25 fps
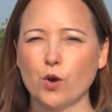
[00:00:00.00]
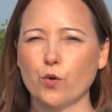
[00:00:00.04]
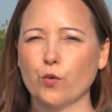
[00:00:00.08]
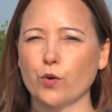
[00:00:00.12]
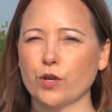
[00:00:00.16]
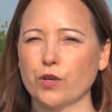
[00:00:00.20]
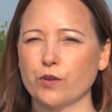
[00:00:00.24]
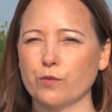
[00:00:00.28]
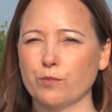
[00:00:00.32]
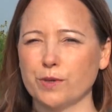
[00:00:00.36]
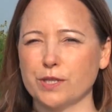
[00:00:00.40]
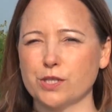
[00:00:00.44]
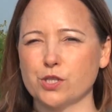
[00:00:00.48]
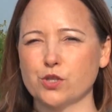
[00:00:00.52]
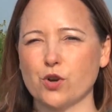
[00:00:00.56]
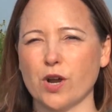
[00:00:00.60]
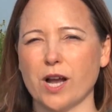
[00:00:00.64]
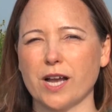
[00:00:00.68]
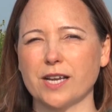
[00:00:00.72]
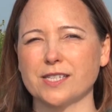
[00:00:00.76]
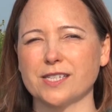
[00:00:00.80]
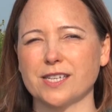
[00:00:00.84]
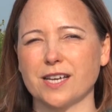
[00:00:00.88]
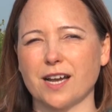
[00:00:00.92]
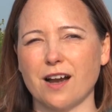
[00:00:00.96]
where you've been
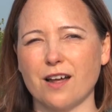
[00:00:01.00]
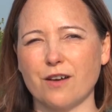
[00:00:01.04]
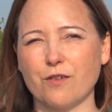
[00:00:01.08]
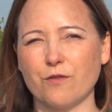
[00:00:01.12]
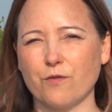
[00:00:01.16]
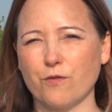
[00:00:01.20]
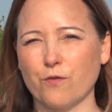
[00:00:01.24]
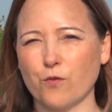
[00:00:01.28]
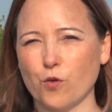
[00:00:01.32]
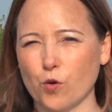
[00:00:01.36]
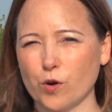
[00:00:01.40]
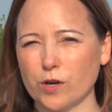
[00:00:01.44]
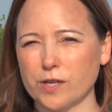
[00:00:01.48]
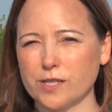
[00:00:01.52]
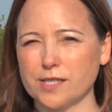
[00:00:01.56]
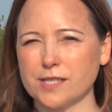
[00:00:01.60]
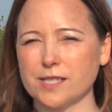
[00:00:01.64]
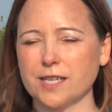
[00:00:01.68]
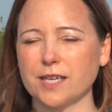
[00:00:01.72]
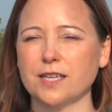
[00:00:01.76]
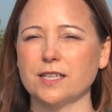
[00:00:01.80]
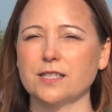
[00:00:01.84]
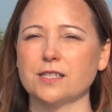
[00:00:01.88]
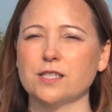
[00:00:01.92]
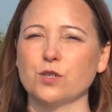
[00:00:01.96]
trying to kind of force
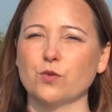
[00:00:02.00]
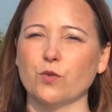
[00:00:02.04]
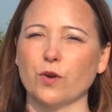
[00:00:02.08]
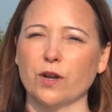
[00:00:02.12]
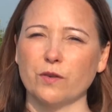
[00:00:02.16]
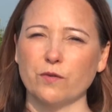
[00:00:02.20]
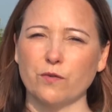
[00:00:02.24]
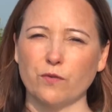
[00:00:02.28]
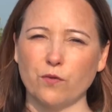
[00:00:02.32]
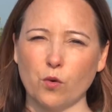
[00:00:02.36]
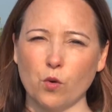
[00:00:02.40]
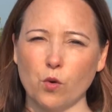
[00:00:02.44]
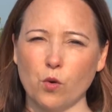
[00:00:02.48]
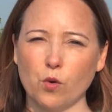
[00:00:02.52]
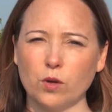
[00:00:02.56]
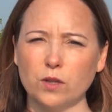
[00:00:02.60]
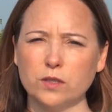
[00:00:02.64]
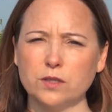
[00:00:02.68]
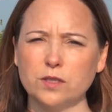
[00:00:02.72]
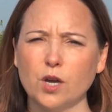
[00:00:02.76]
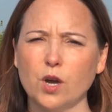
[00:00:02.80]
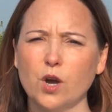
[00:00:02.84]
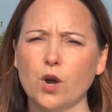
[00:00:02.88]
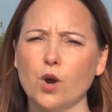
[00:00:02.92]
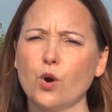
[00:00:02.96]
it to
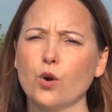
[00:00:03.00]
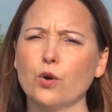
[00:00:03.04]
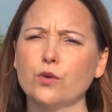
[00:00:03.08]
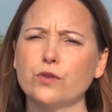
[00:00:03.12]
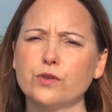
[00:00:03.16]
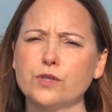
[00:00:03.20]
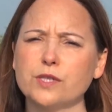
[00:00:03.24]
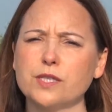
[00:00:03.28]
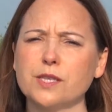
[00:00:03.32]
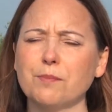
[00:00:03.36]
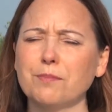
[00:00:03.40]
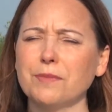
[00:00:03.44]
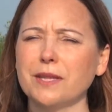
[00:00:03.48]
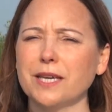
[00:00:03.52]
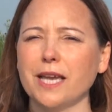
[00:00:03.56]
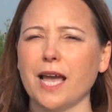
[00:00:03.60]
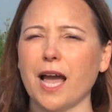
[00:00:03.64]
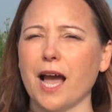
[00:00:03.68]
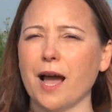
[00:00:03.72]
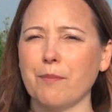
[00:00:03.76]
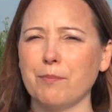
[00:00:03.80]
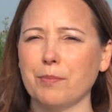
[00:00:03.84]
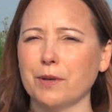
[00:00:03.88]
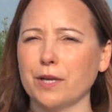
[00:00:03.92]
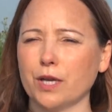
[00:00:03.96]
unfold, or there's something
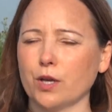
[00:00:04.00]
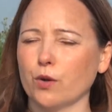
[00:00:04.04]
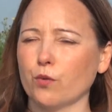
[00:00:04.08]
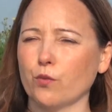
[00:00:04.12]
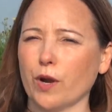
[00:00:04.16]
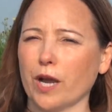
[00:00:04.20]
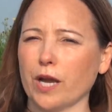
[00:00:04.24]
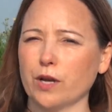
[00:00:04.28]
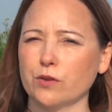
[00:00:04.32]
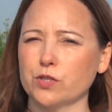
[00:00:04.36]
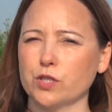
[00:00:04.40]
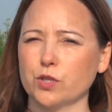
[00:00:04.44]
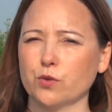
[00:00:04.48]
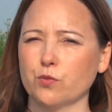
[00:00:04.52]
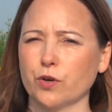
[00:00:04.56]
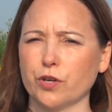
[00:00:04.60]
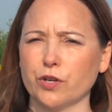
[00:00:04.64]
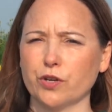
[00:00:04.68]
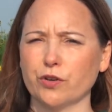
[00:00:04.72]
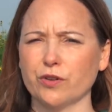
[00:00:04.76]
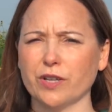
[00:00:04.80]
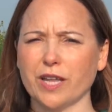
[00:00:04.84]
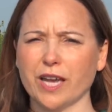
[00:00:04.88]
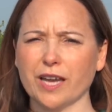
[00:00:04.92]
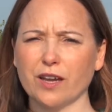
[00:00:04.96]
happening around you where
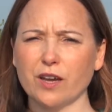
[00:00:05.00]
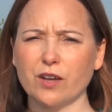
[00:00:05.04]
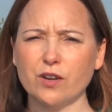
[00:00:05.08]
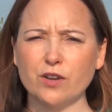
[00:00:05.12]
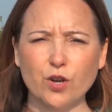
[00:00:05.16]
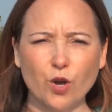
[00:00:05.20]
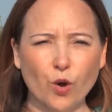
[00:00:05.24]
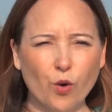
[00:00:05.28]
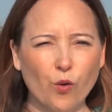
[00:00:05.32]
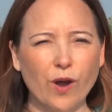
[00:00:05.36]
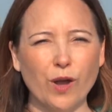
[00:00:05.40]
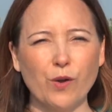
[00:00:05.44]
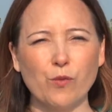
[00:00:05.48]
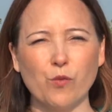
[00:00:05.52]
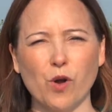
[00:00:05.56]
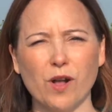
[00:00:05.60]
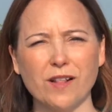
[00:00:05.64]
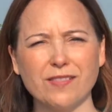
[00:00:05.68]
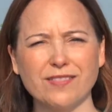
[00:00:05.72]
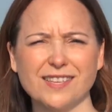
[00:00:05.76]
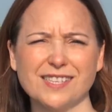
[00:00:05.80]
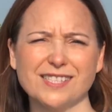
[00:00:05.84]
you're like, no, I want